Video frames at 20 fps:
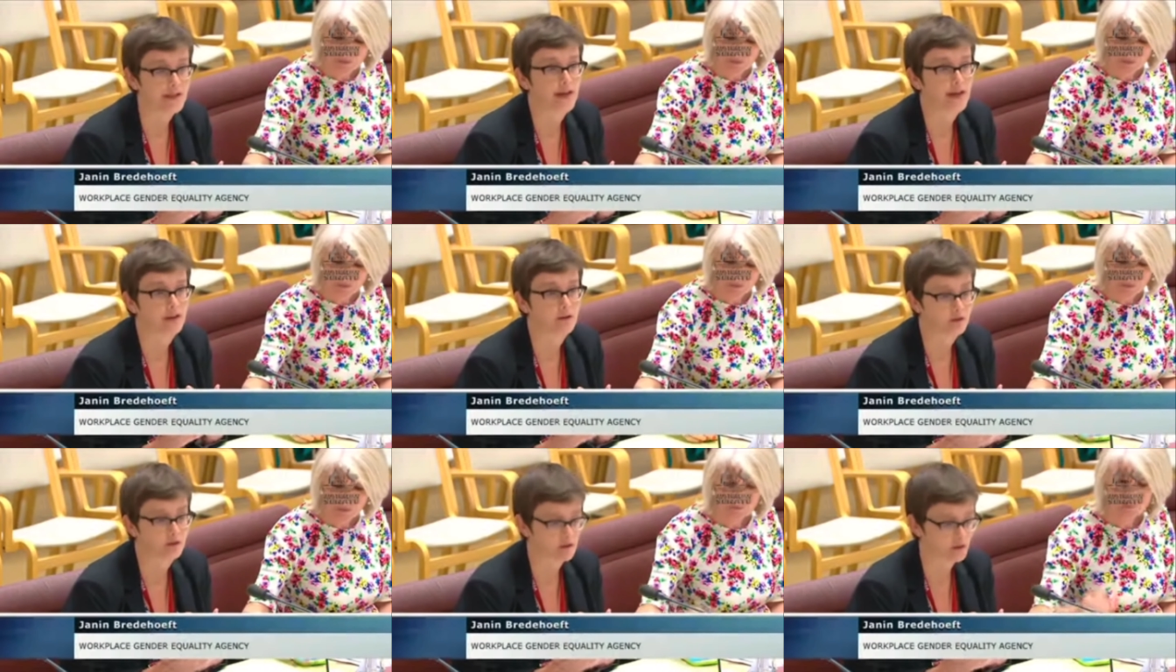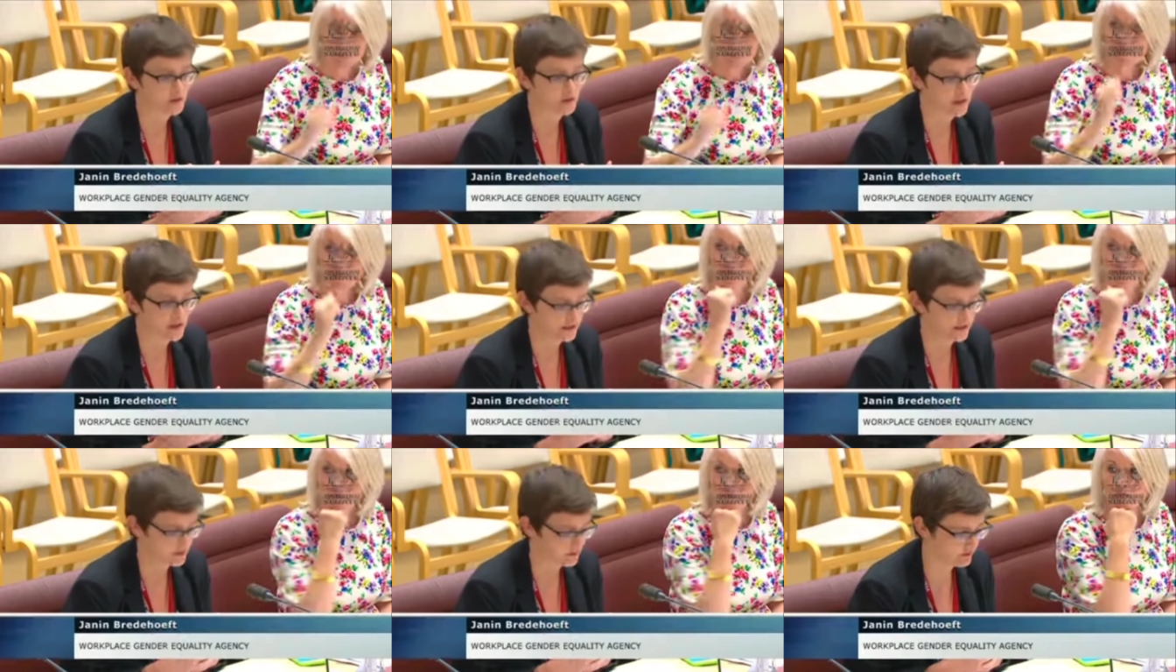cannot
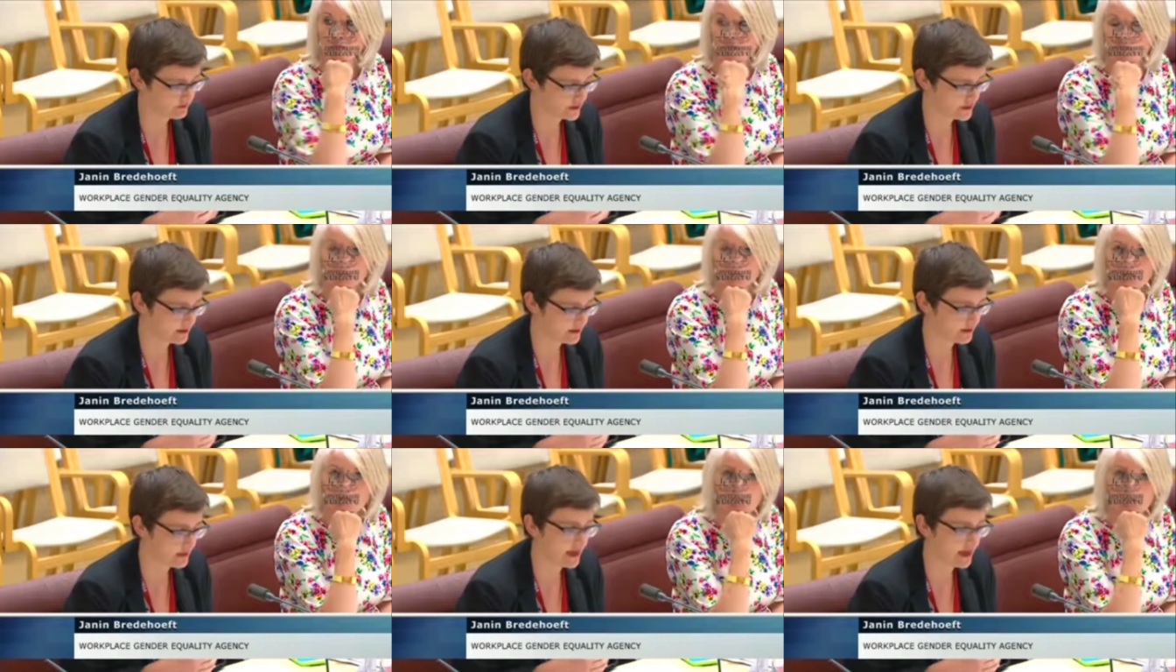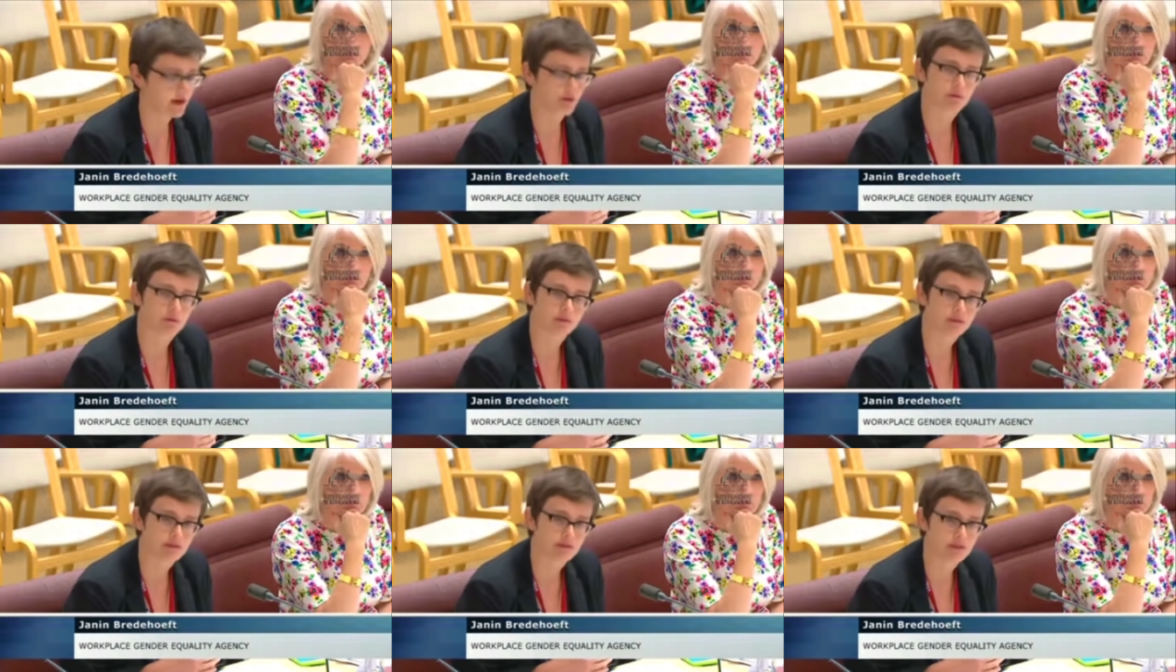collect the real
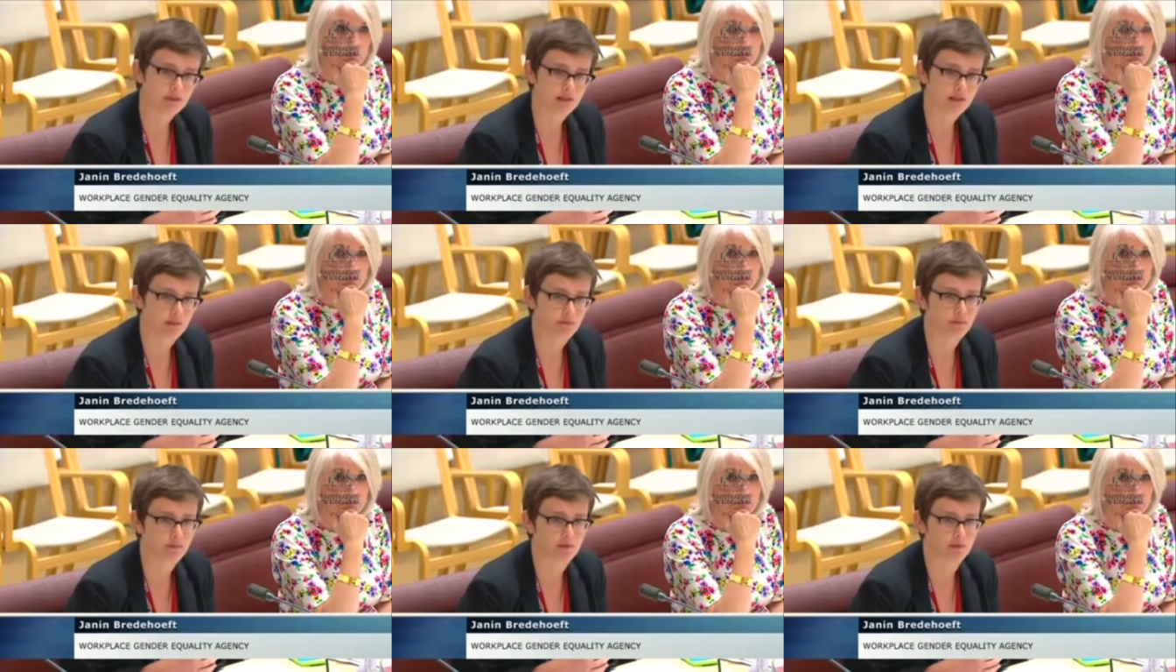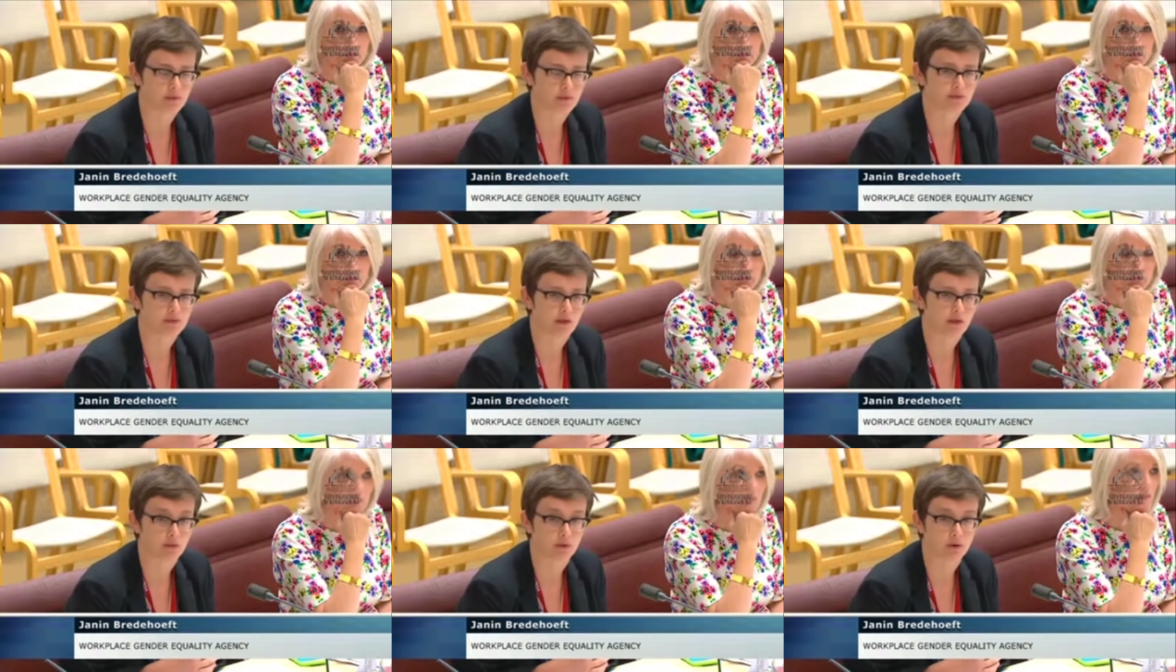hours that
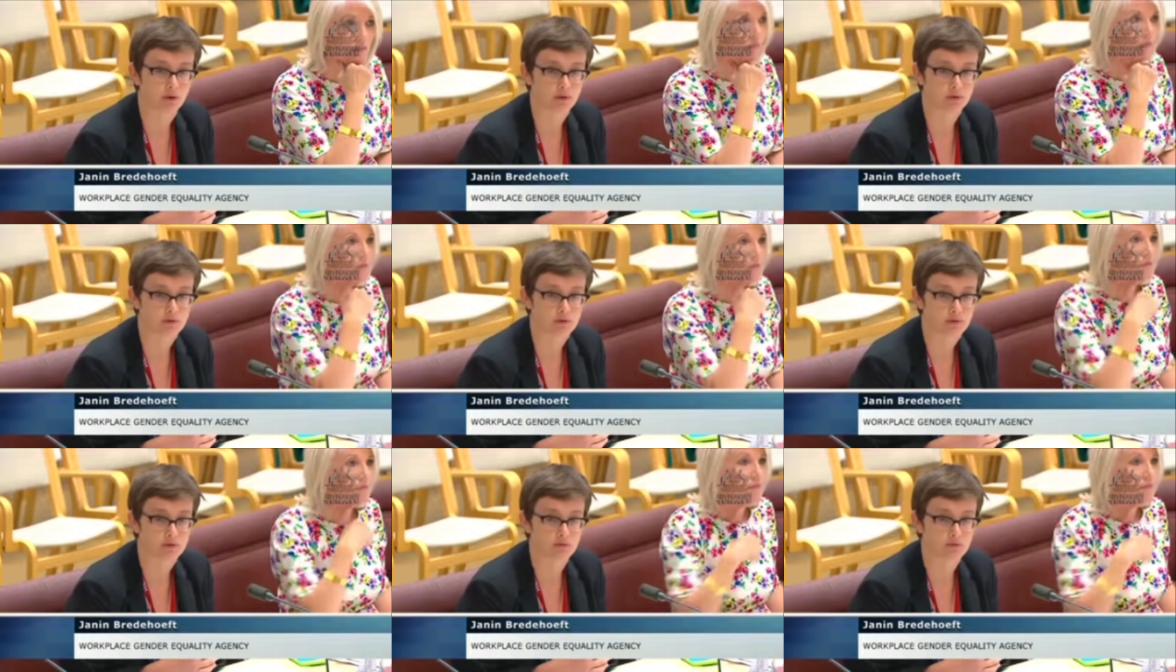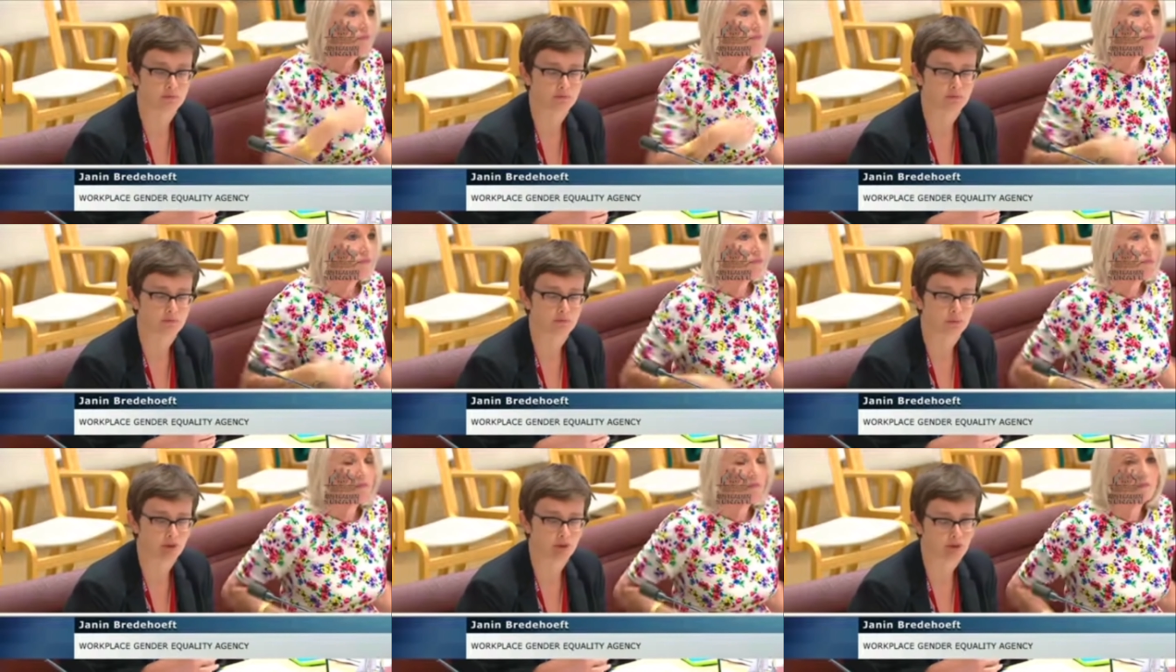employees are
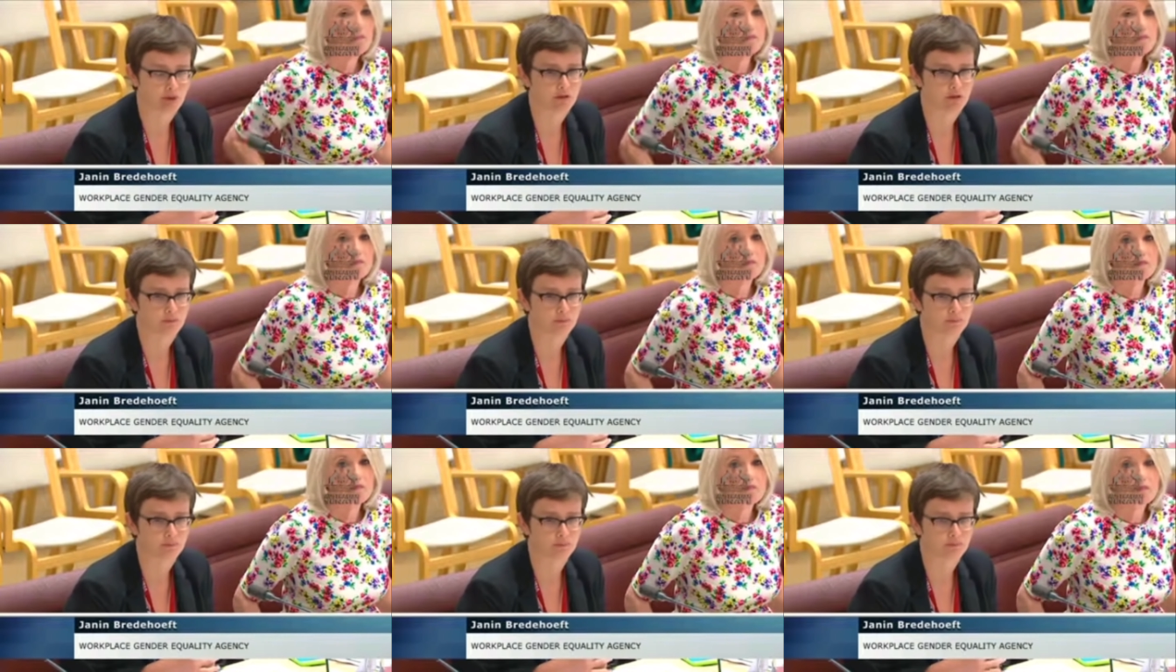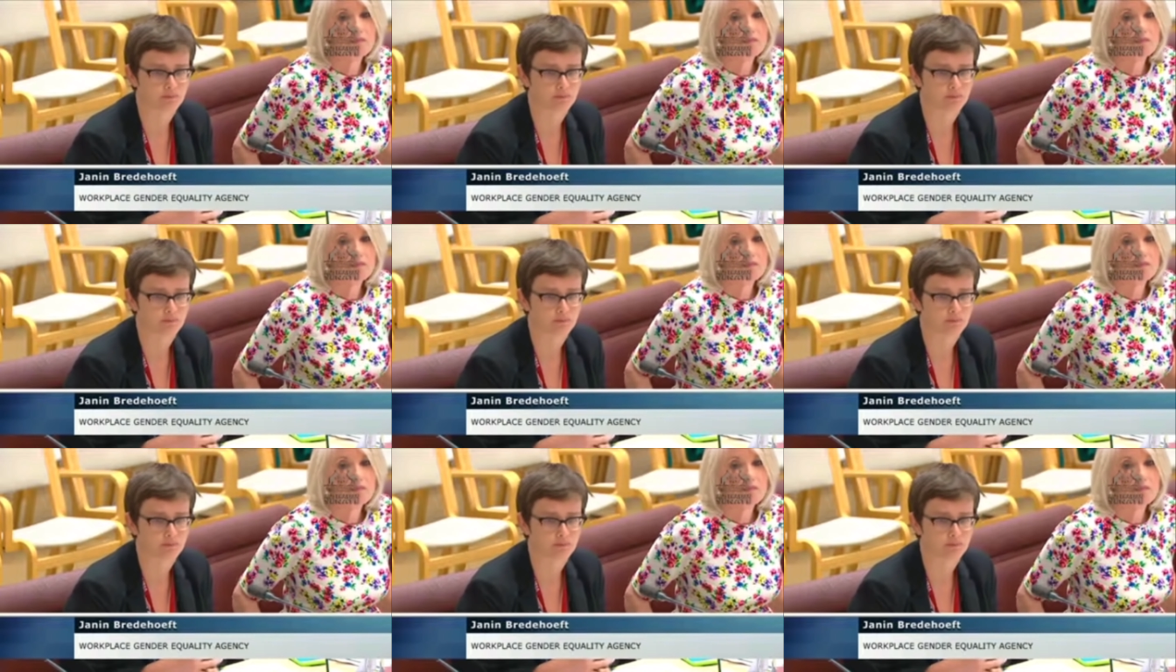working.